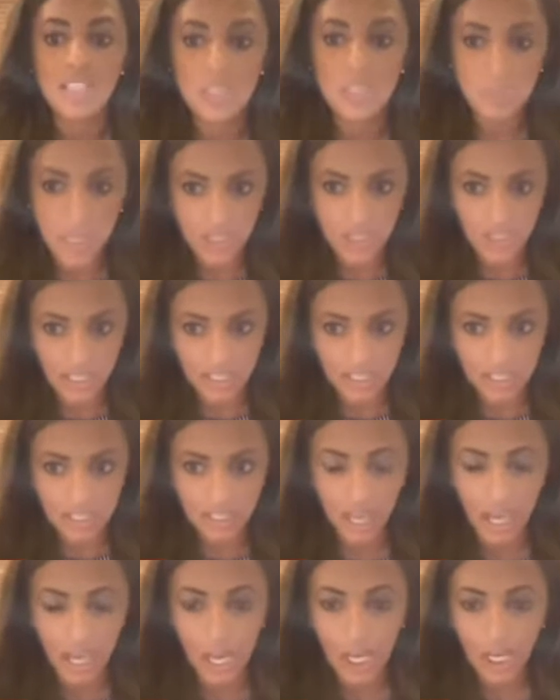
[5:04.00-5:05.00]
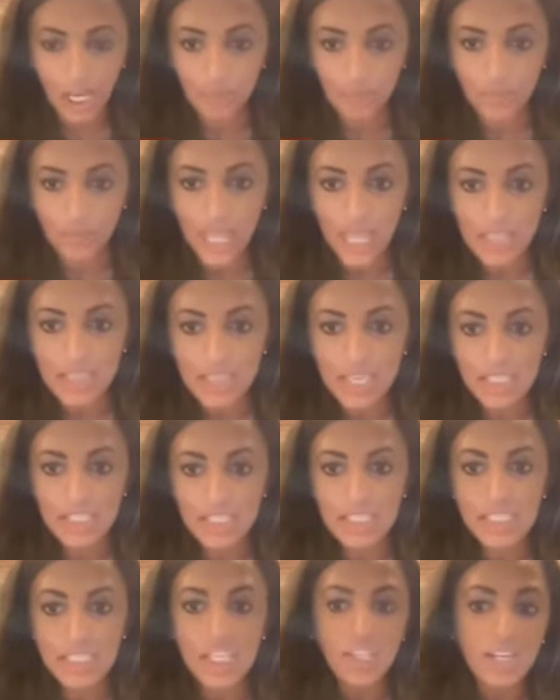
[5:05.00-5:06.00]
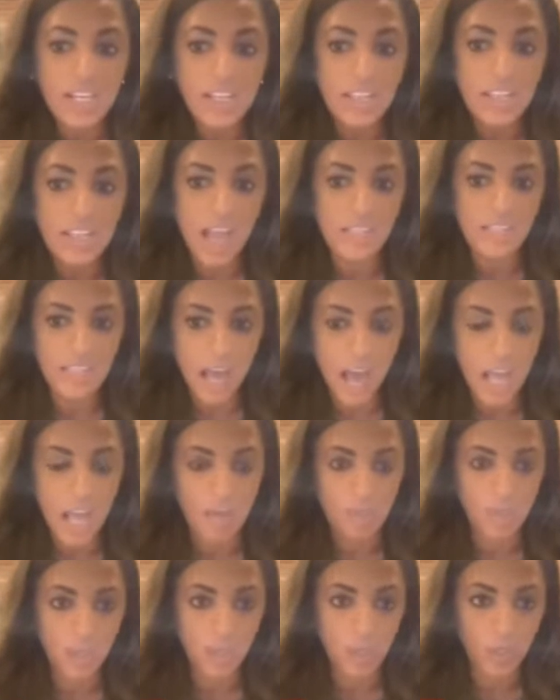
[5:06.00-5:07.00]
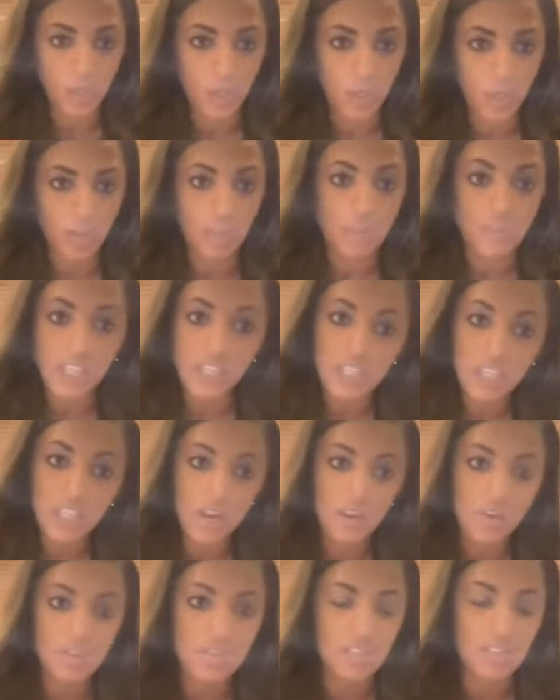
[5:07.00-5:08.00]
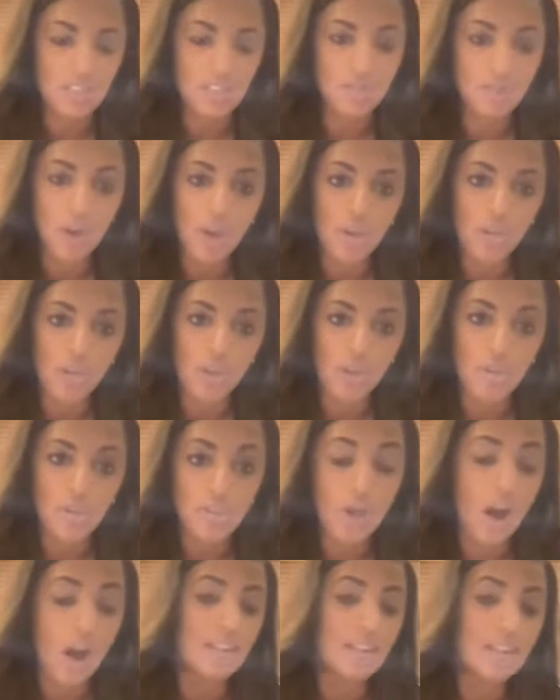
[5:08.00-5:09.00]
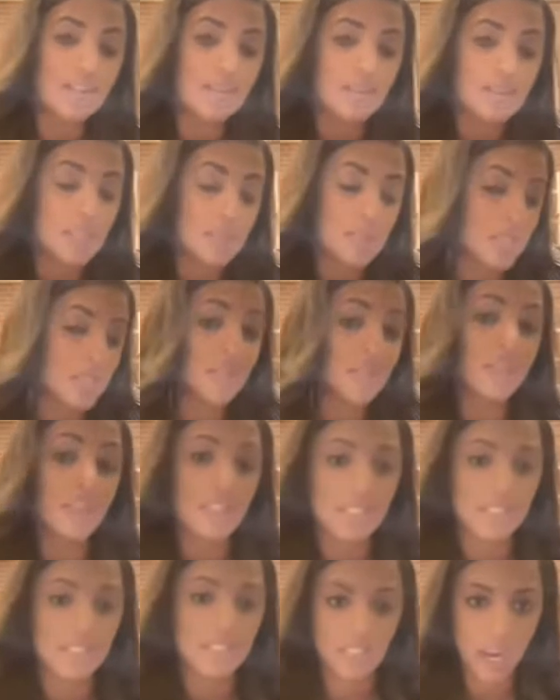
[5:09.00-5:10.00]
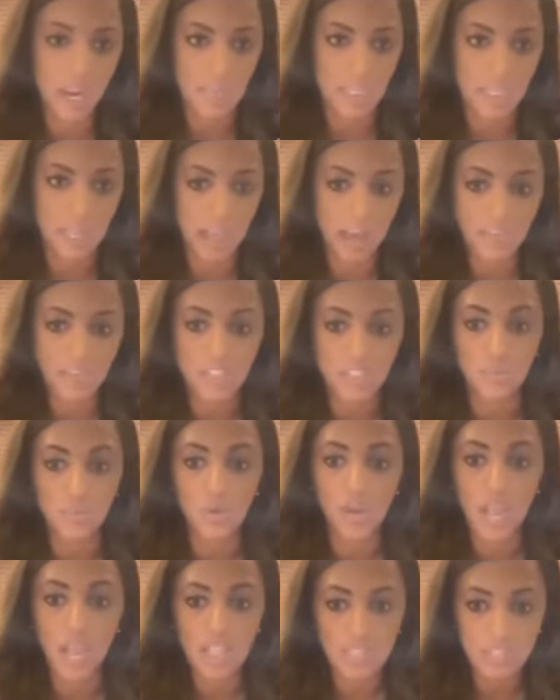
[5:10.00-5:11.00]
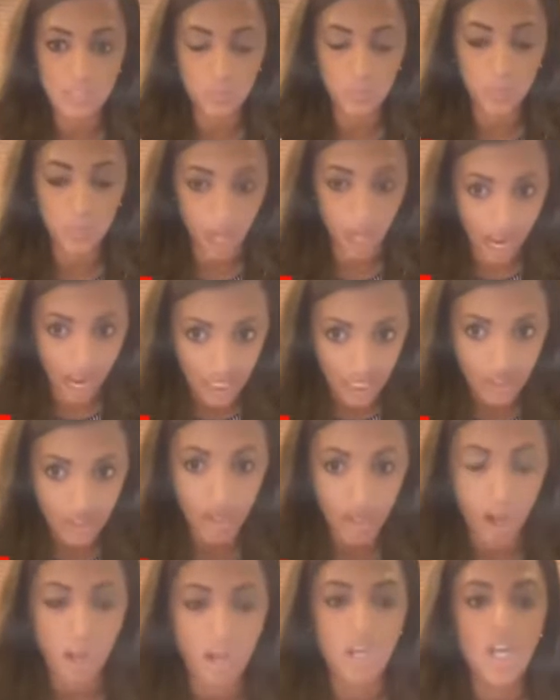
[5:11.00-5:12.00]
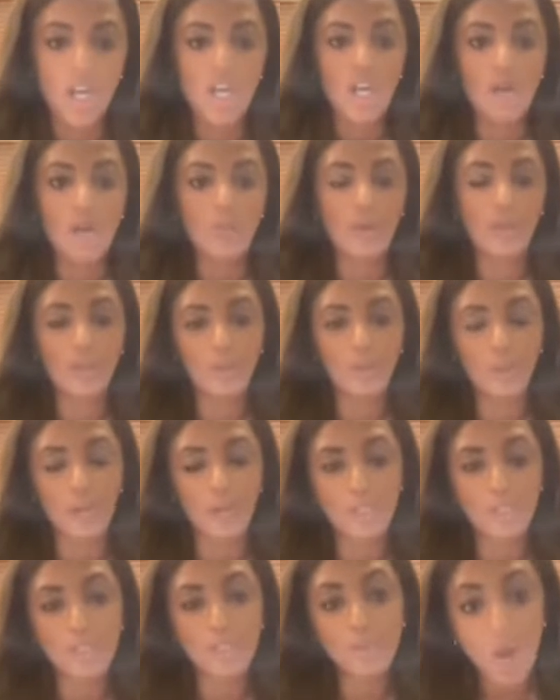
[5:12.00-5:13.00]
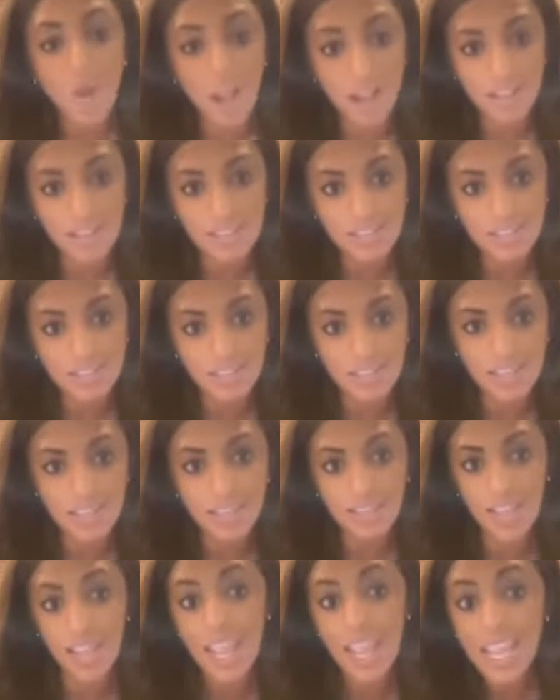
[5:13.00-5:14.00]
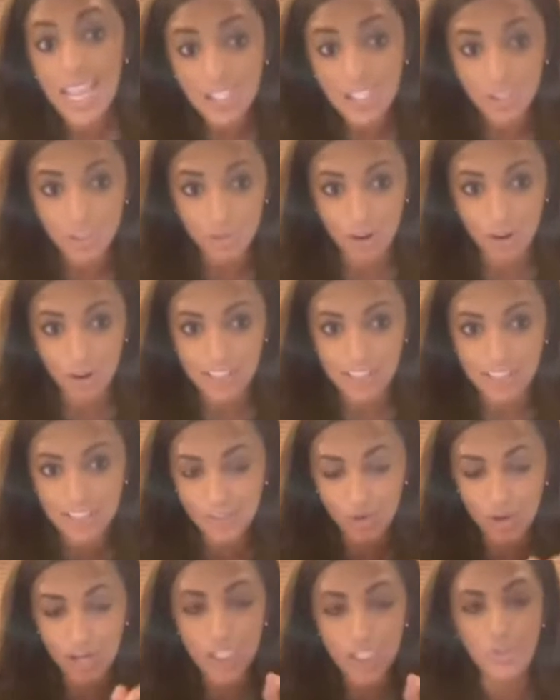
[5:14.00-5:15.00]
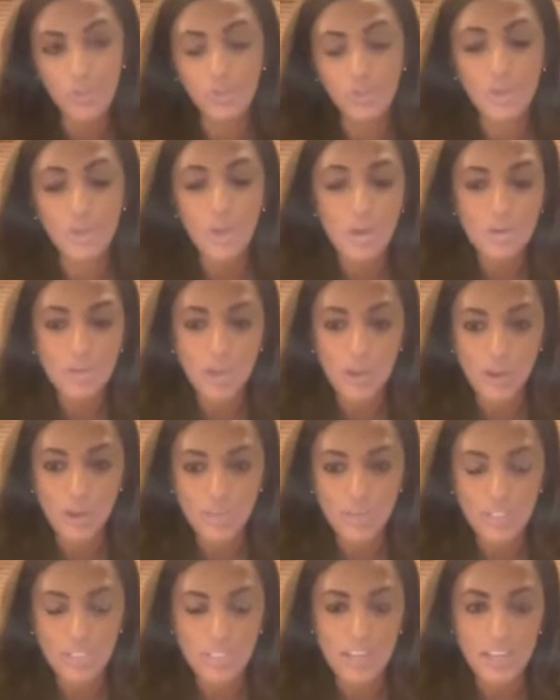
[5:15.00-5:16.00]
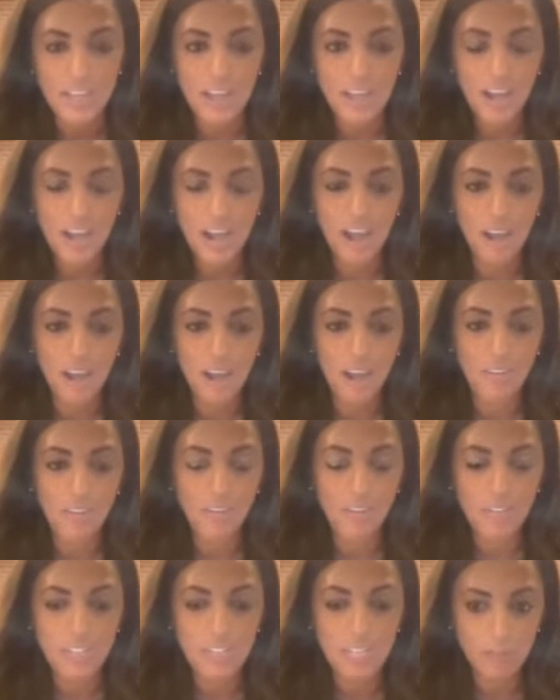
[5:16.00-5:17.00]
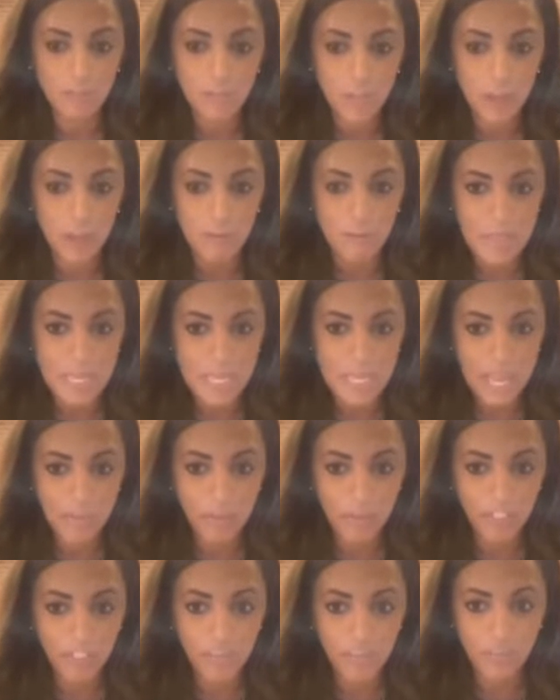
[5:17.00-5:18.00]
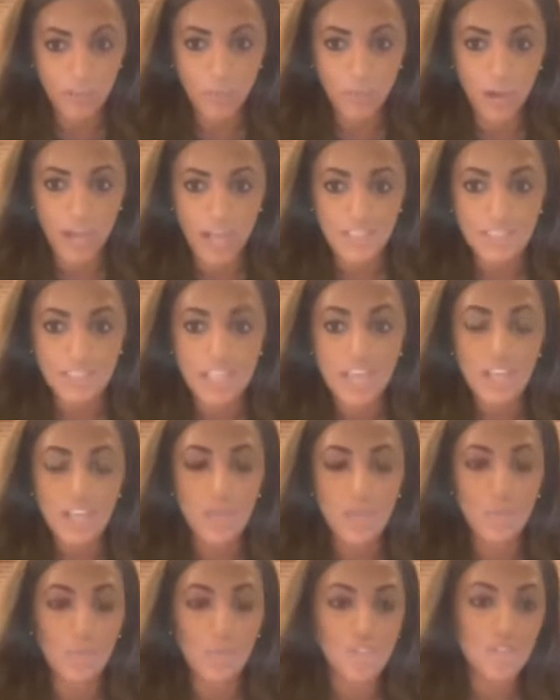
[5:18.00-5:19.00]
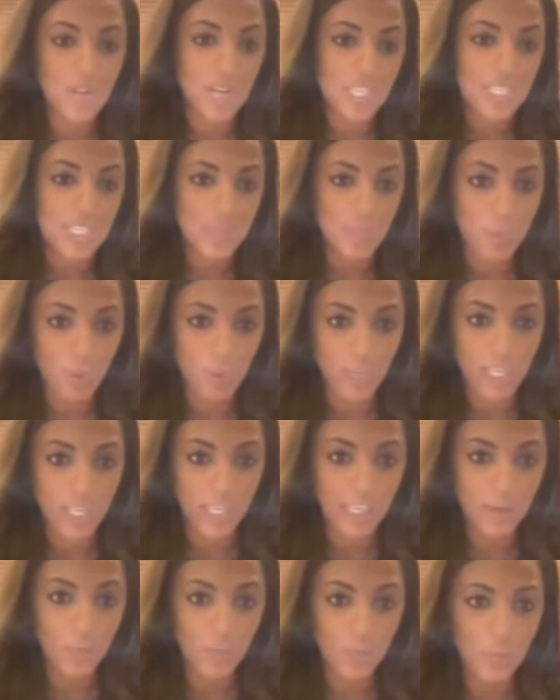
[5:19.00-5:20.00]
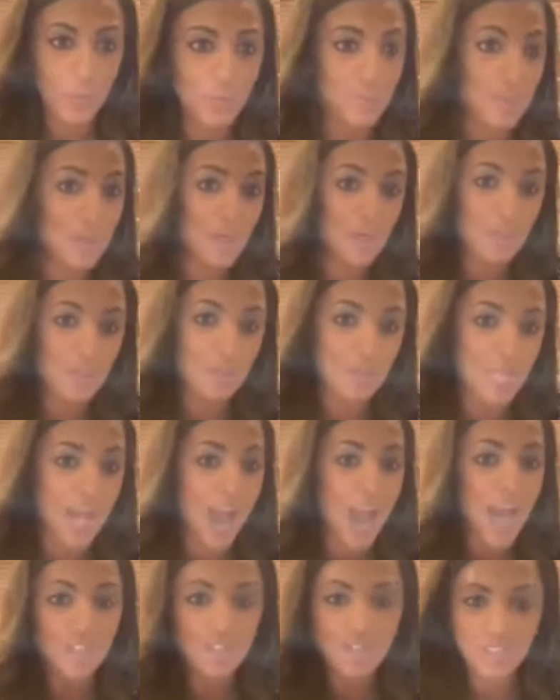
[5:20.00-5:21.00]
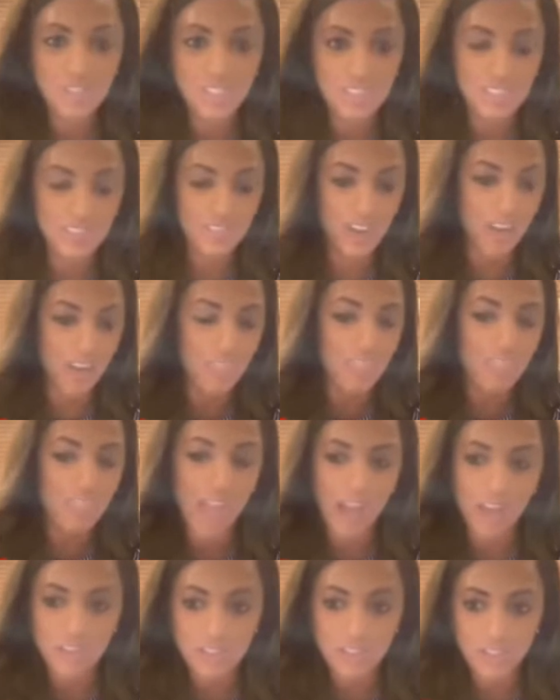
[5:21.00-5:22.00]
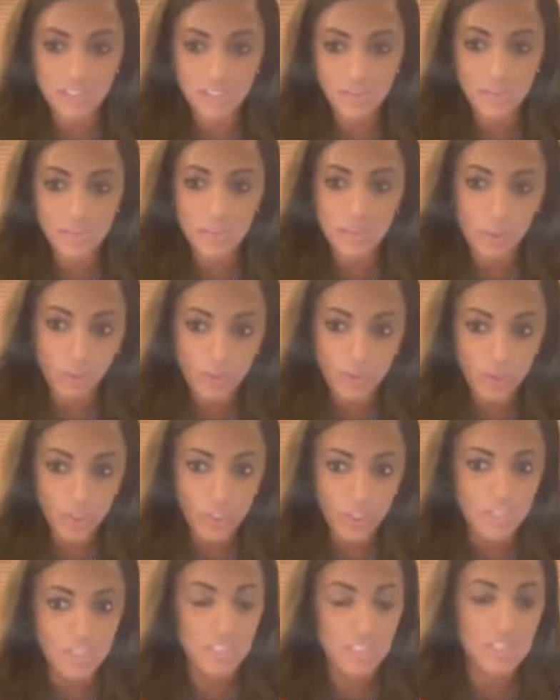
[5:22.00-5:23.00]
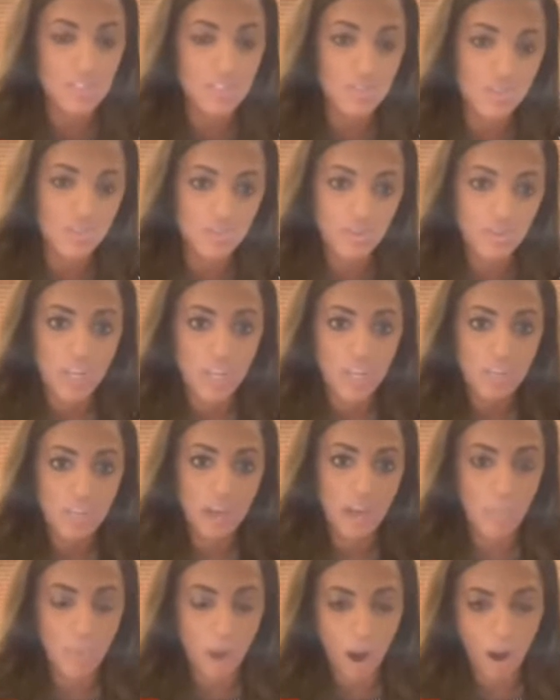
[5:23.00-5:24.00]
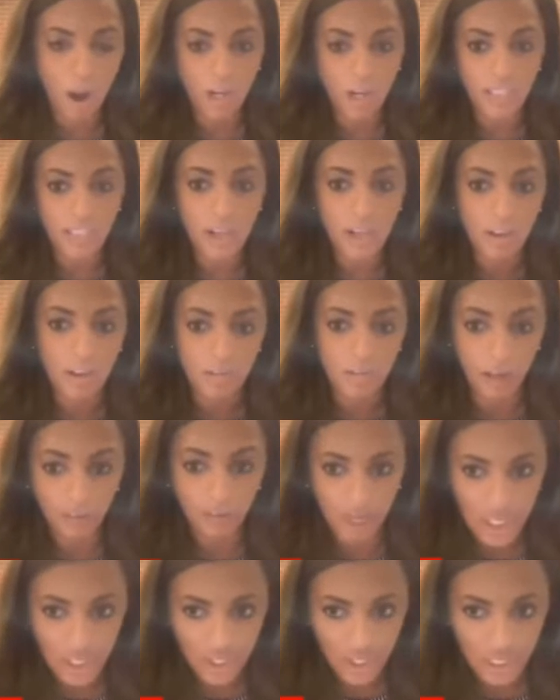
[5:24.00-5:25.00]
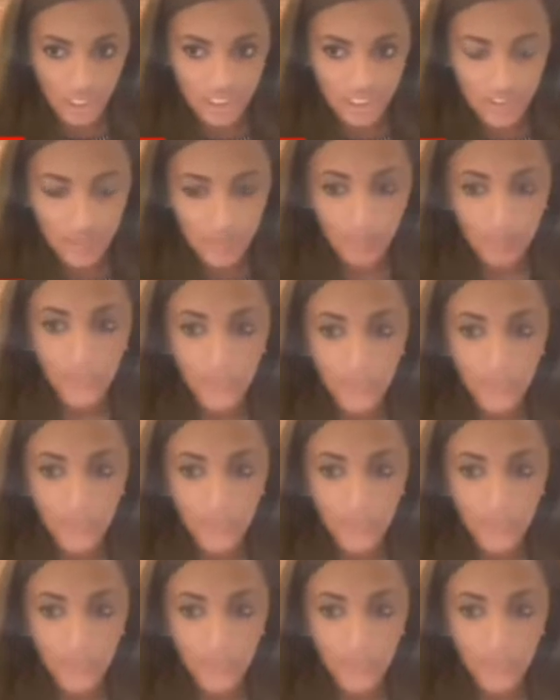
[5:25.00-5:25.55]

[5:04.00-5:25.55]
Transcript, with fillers: suspicious. Um, and then during that time, there were videos and photos on specifically Tigray media houses where I what I saw where there were trucks and aid trucks, trucks with logos uh, of WFP, I believe it was, that were transporting what appear to be hundreds, if not thousands, of soldiers into the Amhara and Afar regions.